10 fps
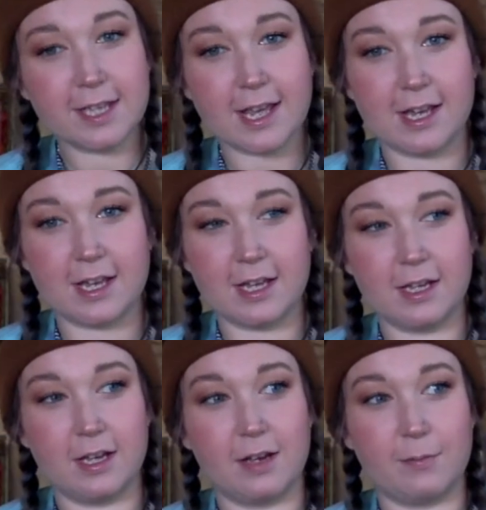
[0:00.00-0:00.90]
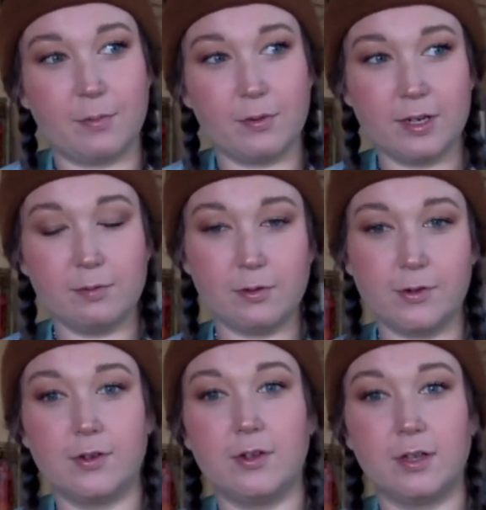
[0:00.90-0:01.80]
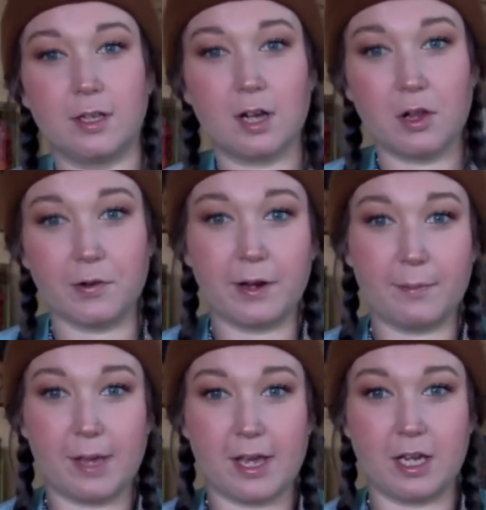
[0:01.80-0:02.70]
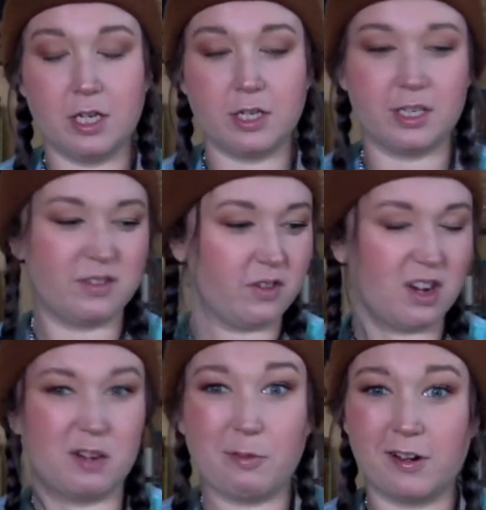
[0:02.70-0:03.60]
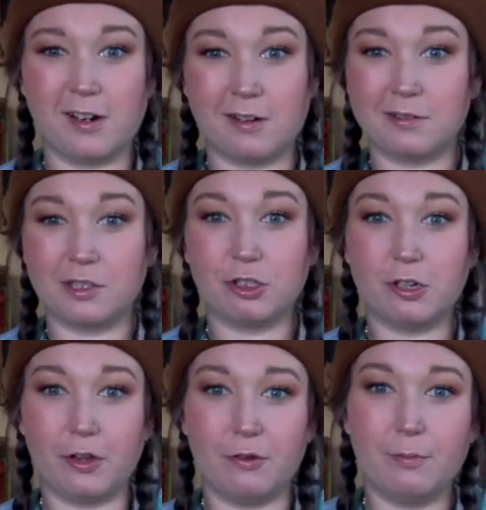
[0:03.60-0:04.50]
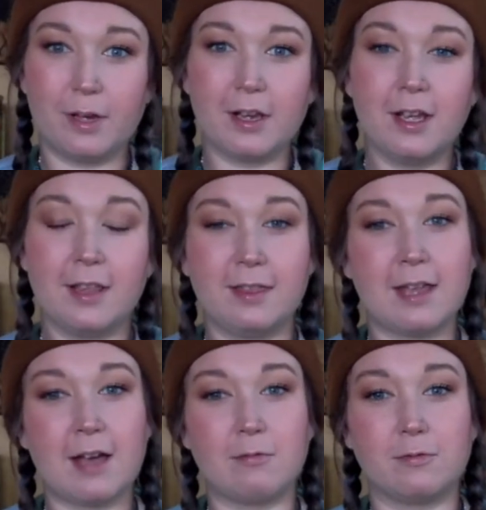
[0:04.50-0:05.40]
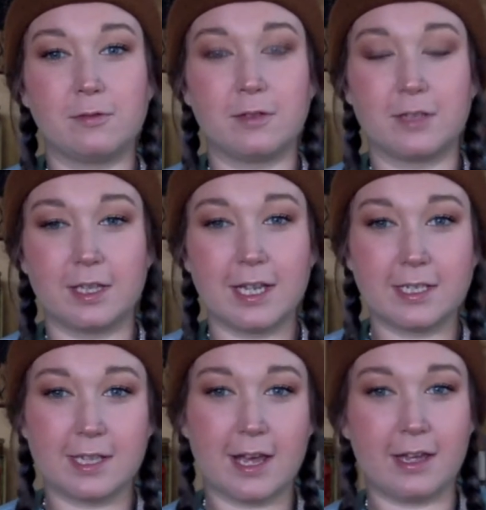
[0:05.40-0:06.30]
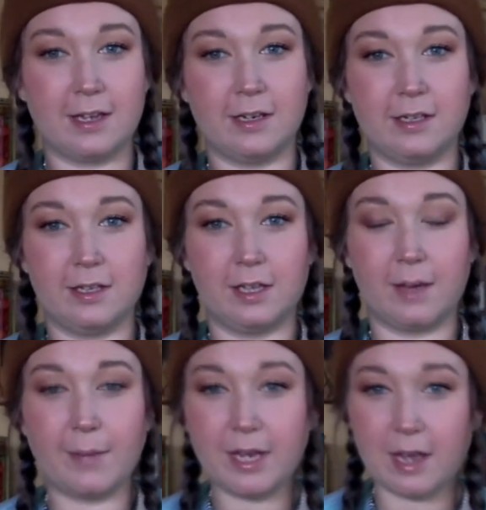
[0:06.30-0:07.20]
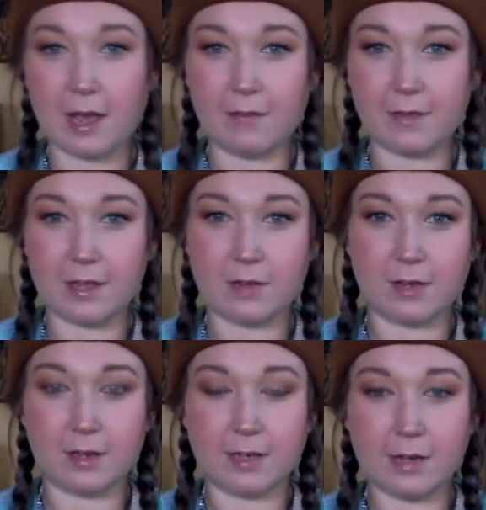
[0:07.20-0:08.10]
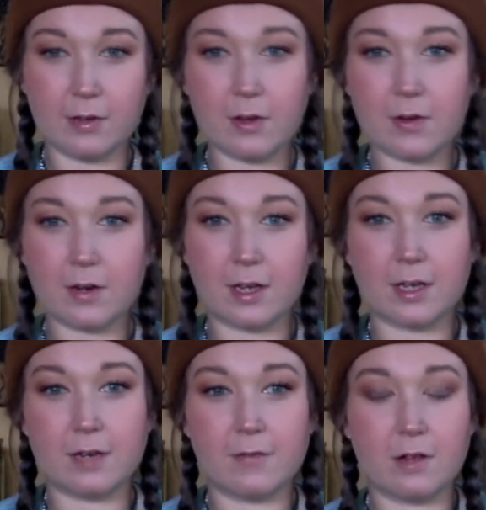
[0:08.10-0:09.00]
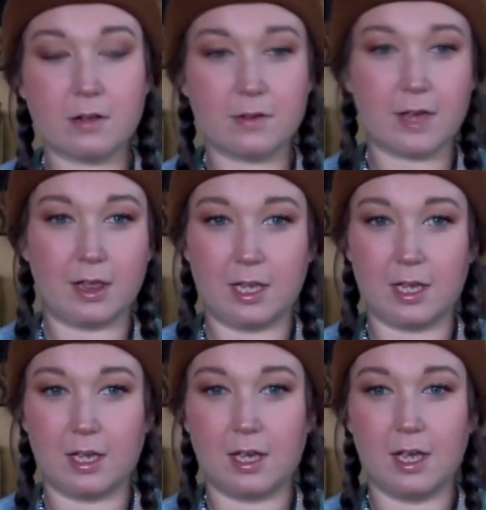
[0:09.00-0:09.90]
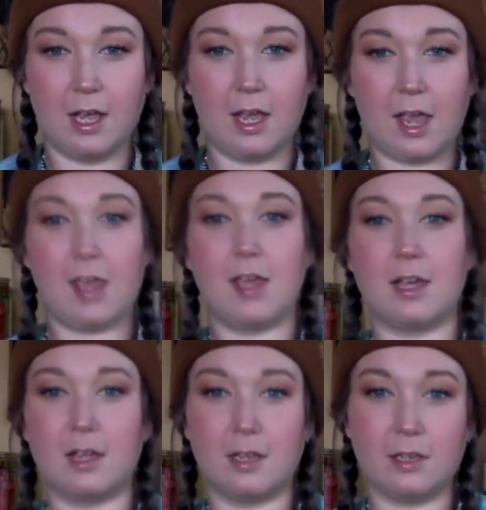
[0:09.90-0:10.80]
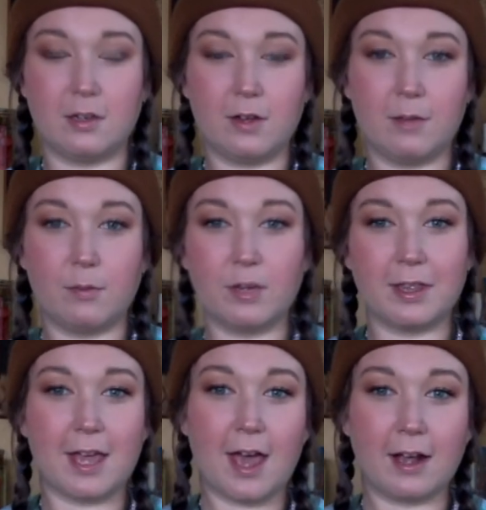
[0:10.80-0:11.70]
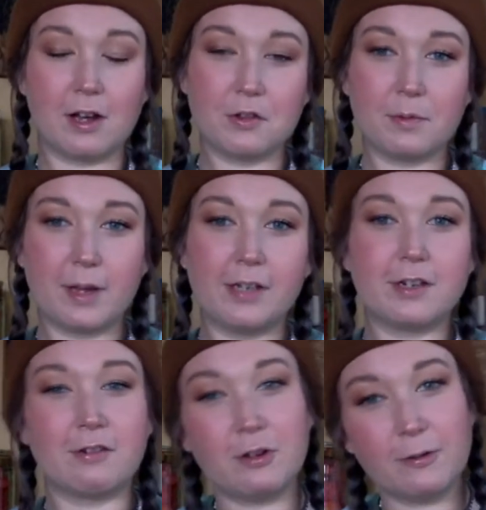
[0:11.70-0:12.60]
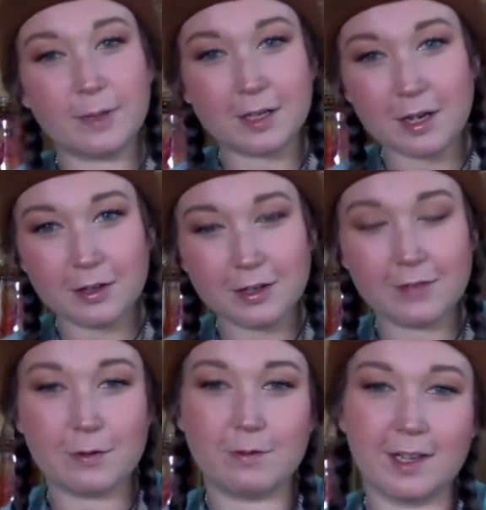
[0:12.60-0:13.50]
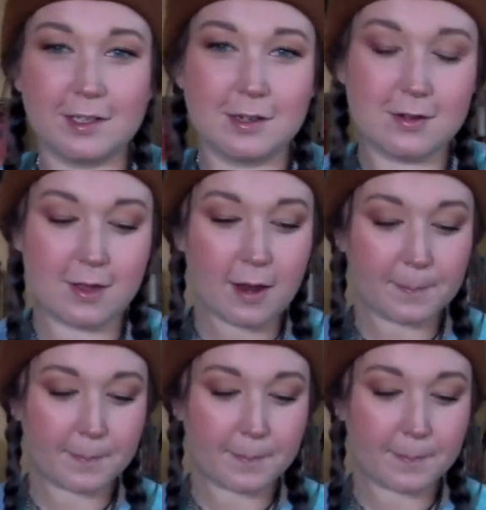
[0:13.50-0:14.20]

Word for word: a printable coloring page. I just forgot to print it out to show you, but that will there's a link to that in the PDF that you can download and follow that link and you can print that coloring page out at home and color if you would like to do that.